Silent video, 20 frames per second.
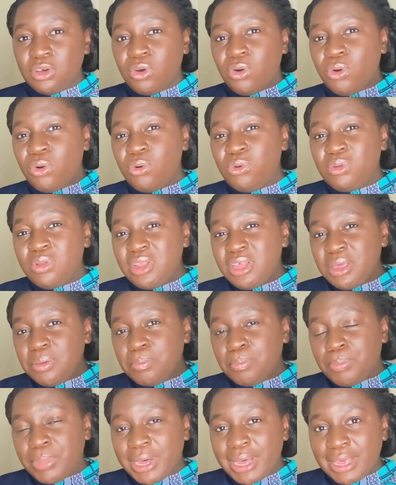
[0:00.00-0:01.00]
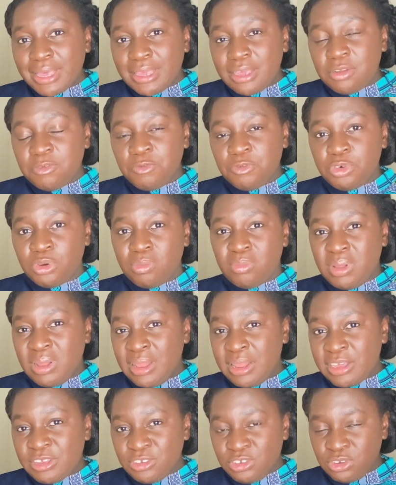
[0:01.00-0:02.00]
only buy it from
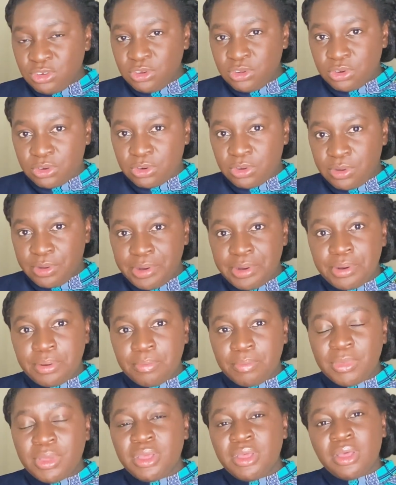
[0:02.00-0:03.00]
ledger.com.